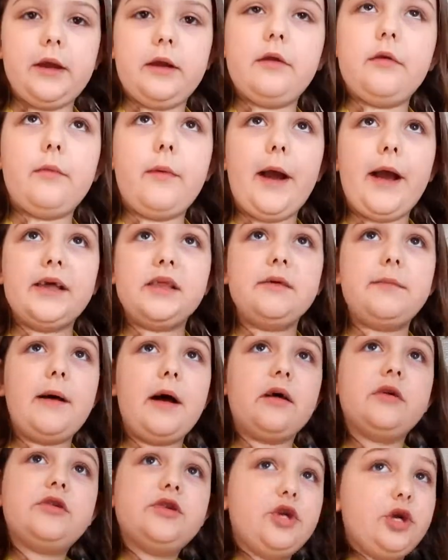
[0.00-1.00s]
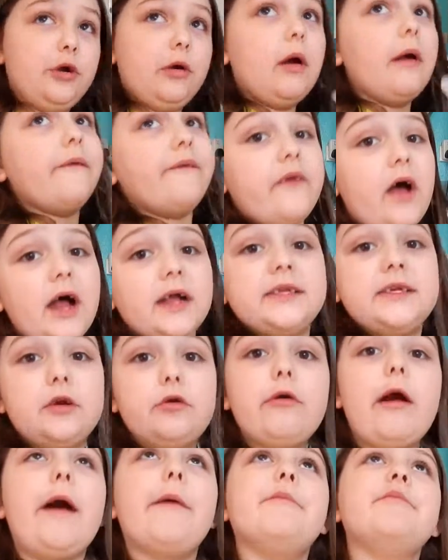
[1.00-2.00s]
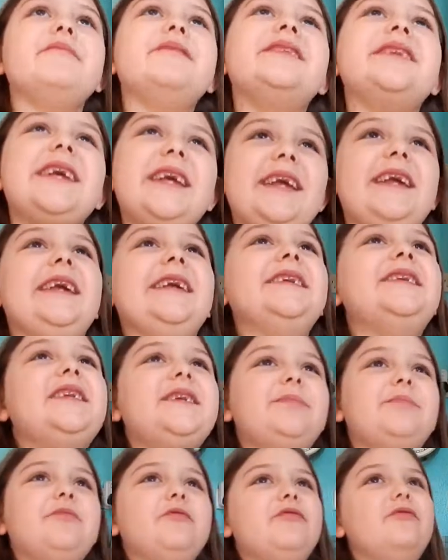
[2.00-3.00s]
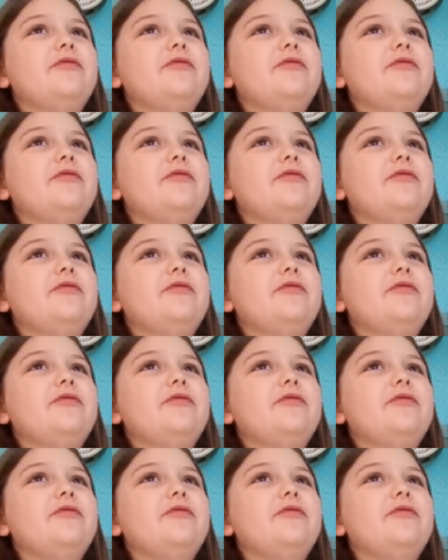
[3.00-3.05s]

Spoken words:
You're going to weigh them out to 30 grams each.